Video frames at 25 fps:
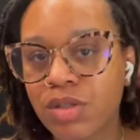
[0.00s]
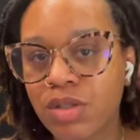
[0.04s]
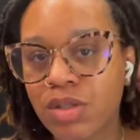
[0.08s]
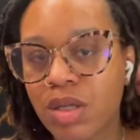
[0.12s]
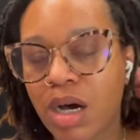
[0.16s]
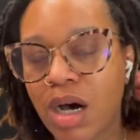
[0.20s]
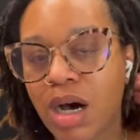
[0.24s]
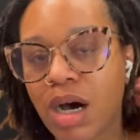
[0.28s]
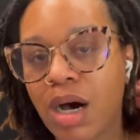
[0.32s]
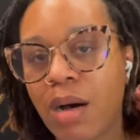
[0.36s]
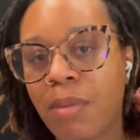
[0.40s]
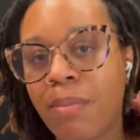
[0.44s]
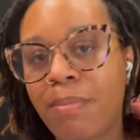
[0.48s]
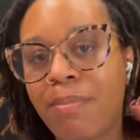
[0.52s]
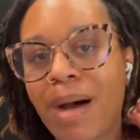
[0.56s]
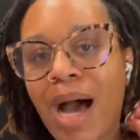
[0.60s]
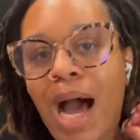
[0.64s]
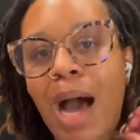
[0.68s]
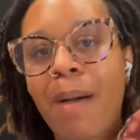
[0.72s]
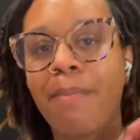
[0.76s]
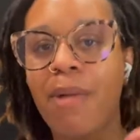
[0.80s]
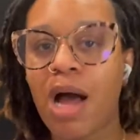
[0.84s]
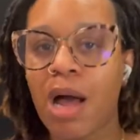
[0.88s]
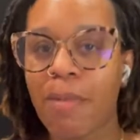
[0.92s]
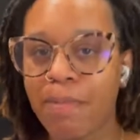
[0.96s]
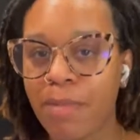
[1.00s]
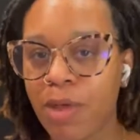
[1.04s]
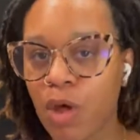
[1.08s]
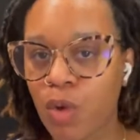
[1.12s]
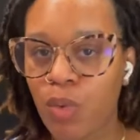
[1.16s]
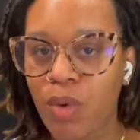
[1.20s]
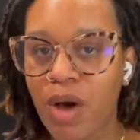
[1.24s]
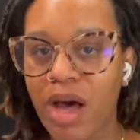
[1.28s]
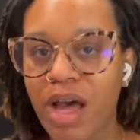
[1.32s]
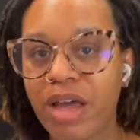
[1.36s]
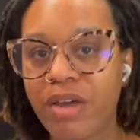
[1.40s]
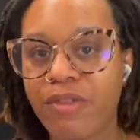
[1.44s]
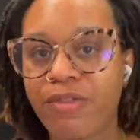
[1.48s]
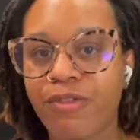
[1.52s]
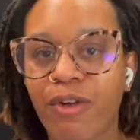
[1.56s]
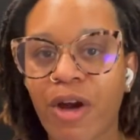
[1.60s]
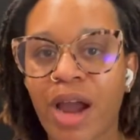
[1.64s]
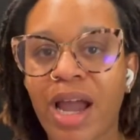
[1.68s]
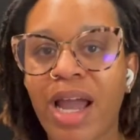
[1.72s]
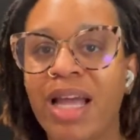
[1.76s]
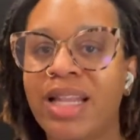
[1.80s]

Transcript: by my midwife, right?